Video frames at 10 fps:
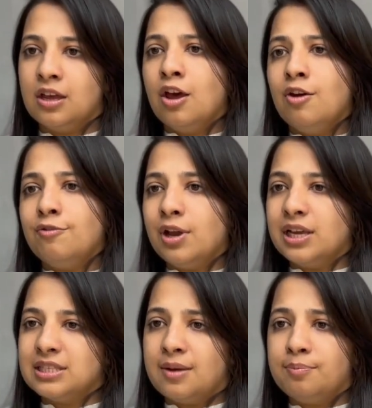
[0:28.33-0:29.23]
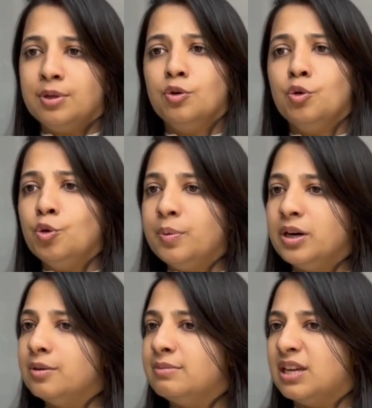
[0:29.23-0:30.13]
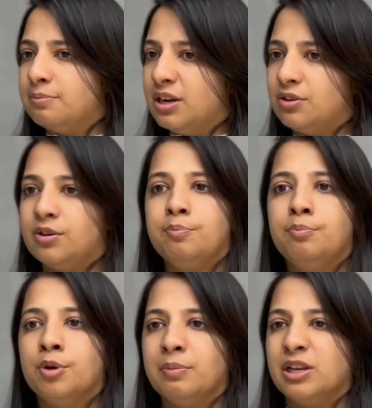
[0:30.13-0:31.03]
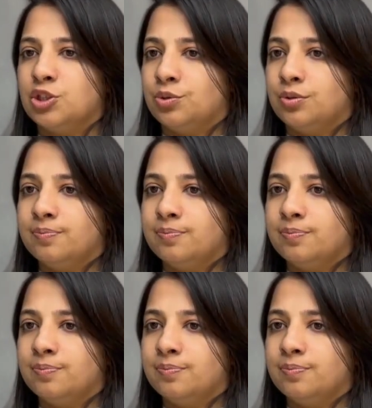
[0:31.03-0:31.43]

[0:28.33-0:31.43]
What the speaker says: For example, Uber, Make My Trip, Book My Show.